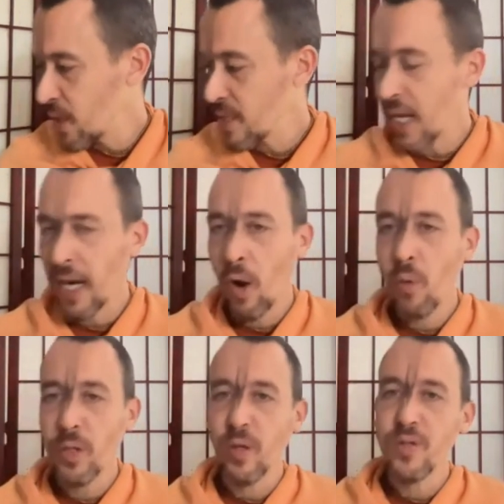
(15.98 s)
just an
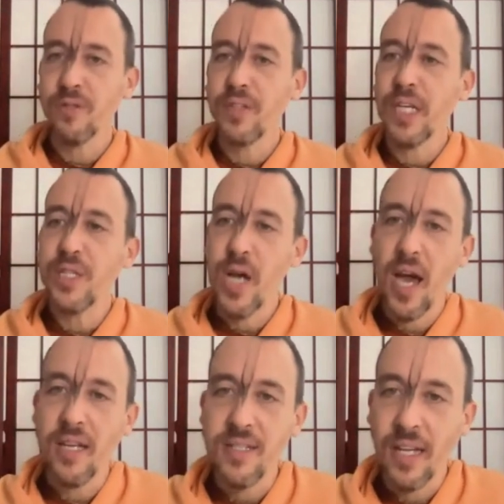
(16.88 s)
overdose of
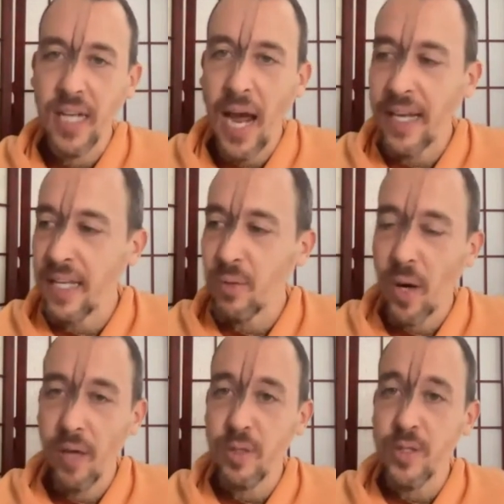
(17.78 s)
kijayas and hiding
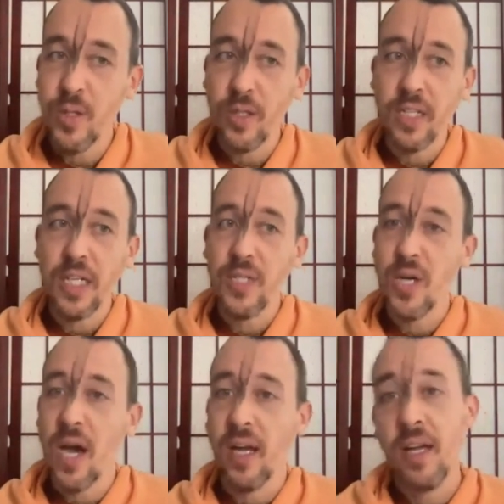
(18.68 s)
whatever is not a
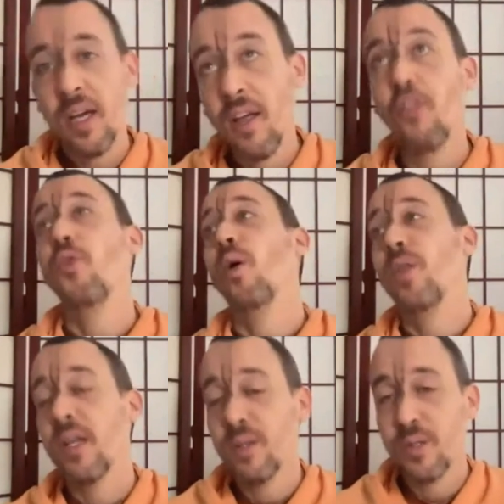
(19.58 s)
kijaya,
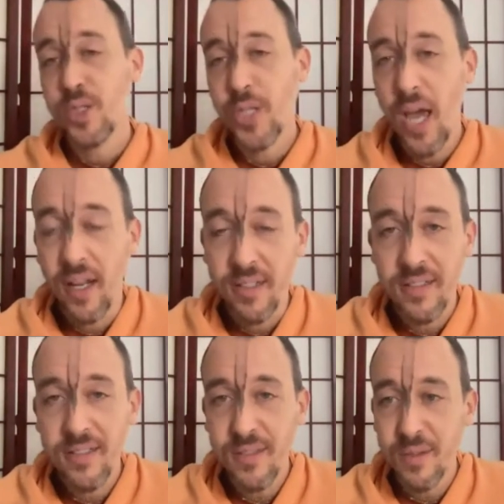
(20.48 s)
throw that to the shed,
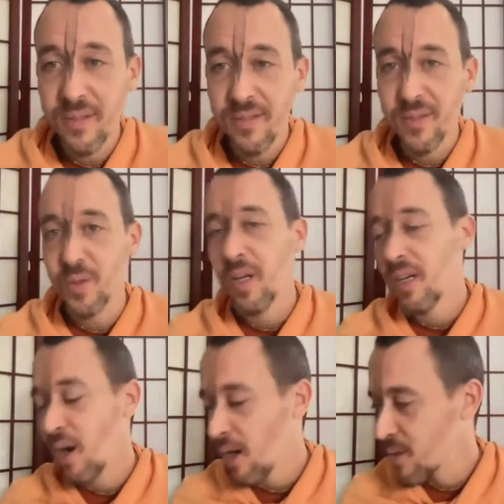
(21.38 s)
into the
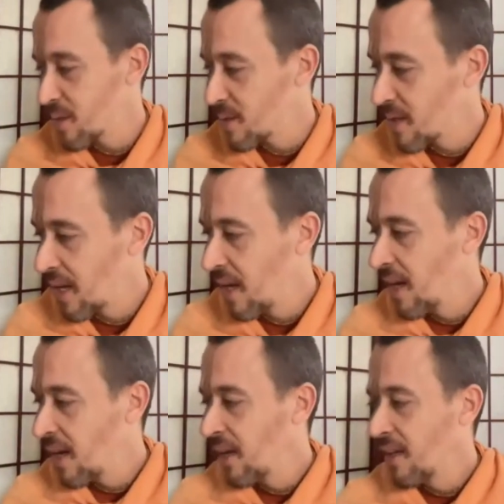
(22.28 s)
unconscious.
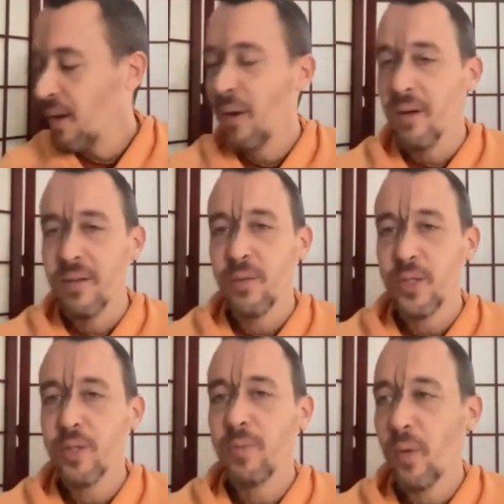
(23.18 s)
No,
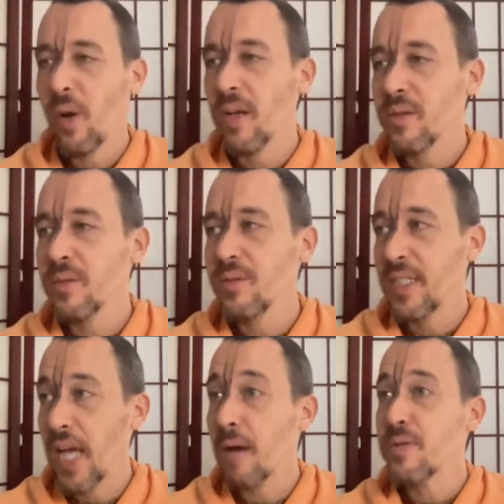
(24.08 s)
we should be willing to
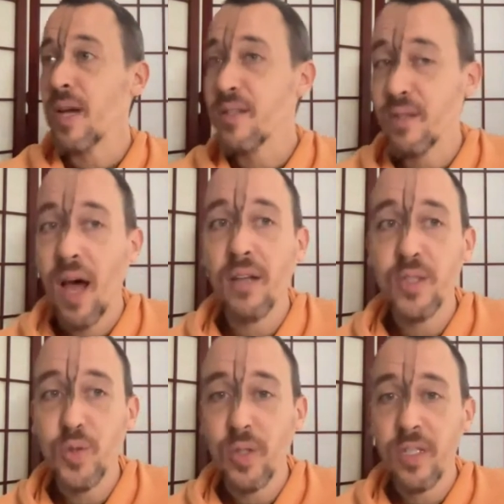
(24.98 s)
see the upsides of
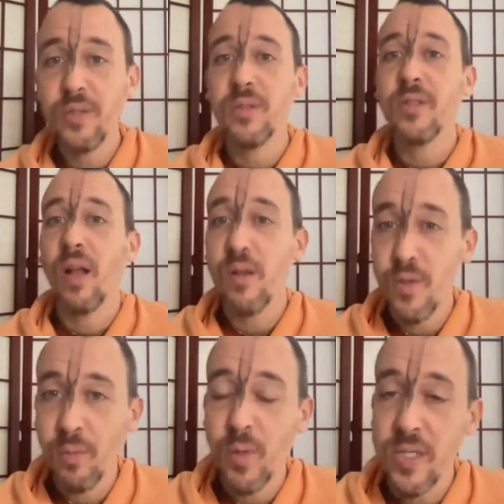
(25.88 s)
other traditions and
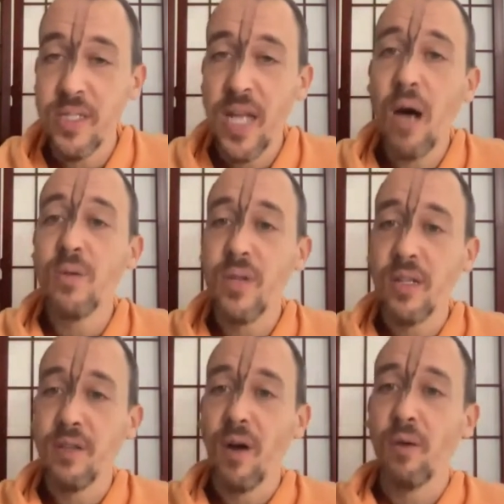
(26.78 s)
also embrace the
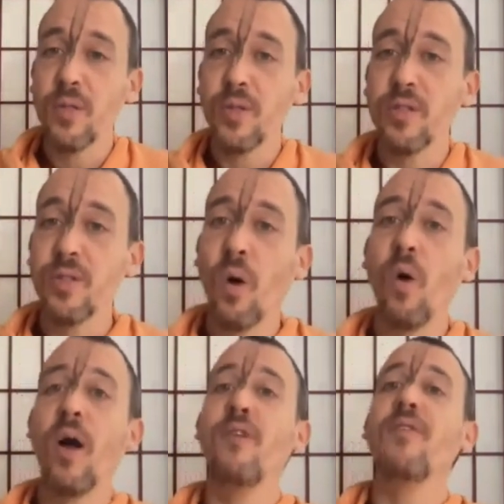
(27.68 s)
downsides of our tradition.
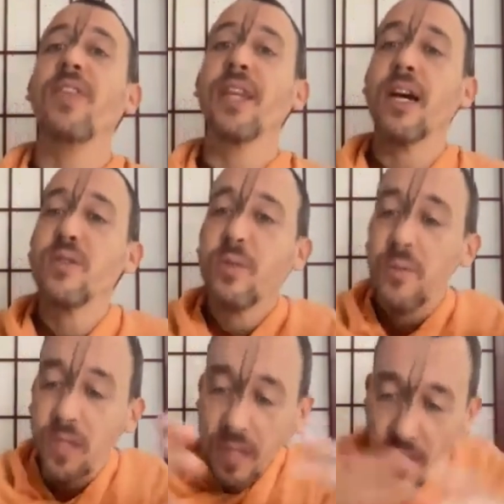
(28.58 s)
Oh, everything has to
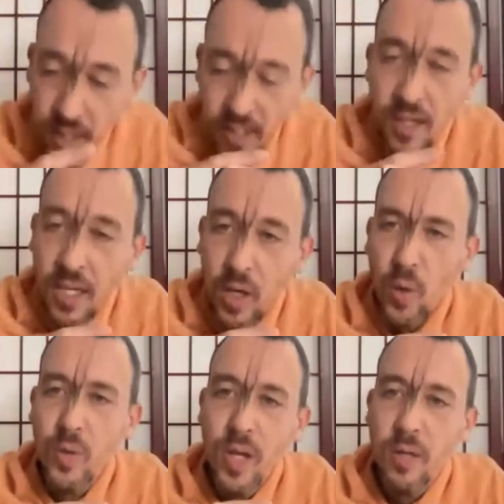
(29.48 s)
be
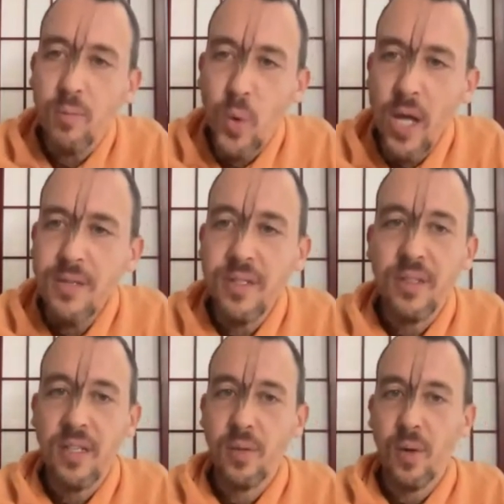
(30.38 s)
included and embraced
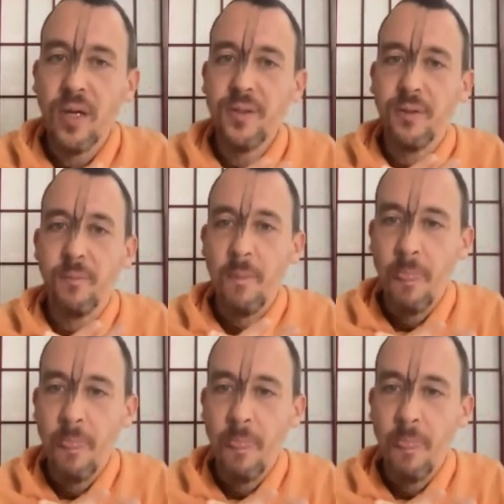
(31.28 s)
in the equation.